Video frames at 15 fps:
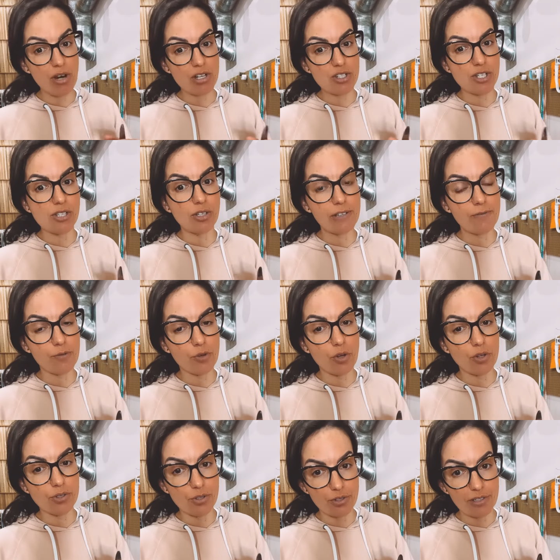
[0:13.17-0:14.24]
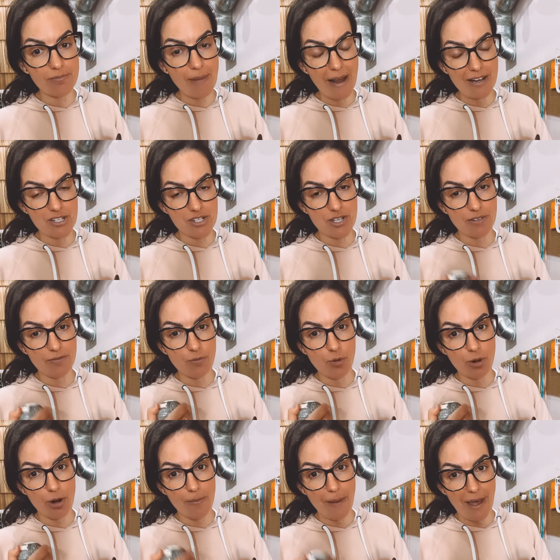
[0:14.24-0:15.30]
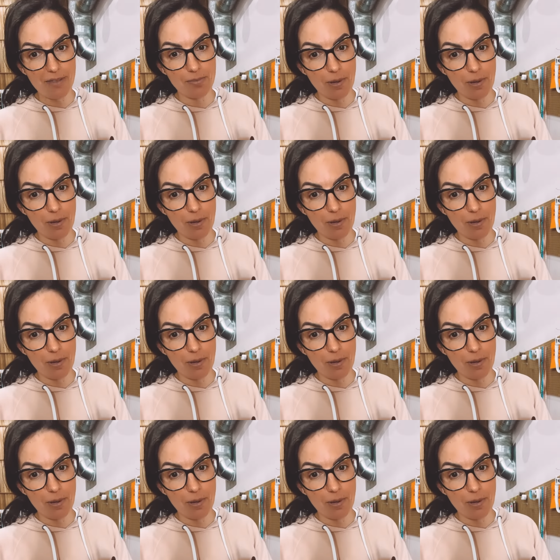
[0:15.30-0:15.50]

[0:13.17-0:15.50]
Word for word: We're actually looking for alternative packaging for our bath